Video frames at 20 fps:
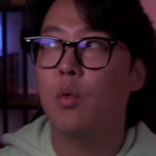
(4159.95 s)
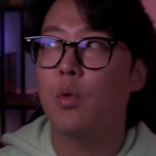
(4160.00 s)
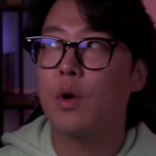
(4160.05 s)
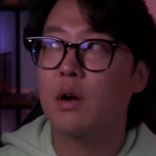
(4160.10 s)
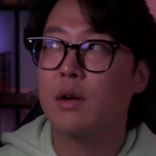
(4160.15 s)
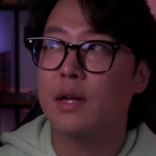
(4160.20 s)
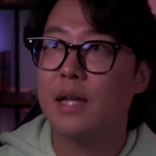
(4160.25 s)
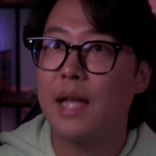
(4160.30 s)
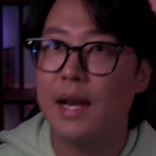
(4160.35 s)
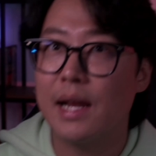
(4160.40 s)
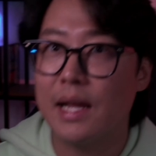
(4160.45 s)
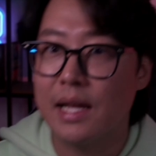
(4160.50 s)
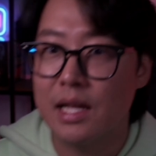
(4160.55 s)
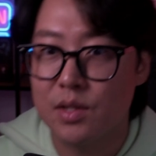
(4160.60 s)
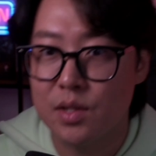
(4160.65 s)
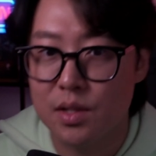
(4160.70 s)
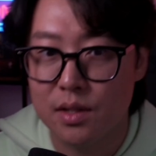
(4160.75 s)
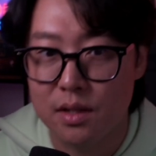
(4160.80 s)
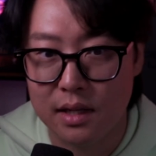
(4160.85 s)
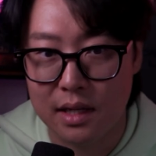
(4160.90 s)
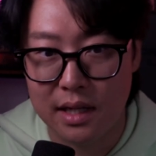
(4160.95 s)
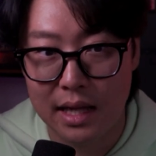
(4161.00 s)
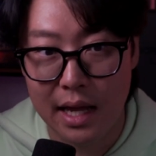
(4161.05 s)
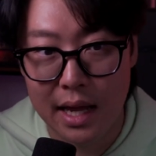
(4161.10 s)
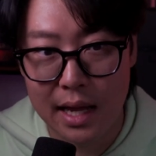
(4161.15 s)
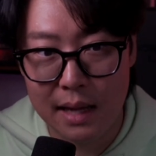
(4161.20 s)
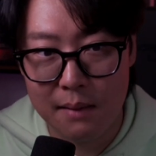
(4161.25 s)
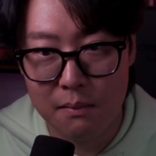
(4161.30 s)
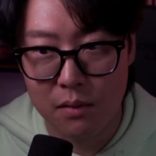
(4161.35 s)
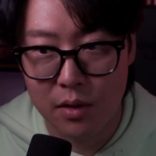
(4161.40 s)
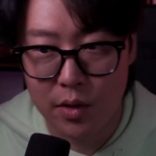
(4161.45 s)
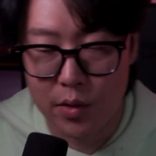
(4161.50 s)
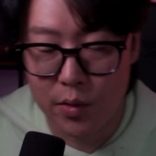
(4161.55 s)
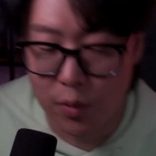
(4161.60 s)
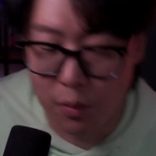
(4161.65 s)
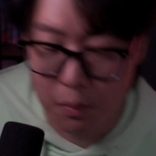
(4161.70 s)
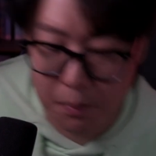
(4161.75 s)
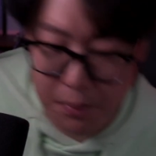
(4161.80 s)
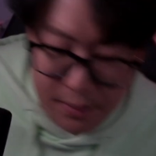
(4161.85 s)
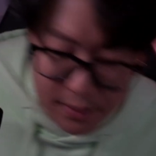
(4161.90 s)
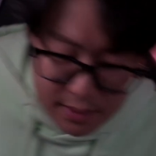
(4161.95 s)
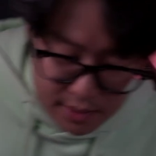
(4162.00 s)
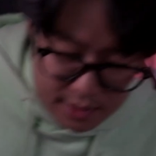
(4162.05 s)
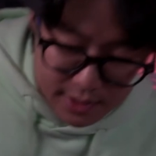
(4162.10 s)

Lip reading: we're getting into the game loop.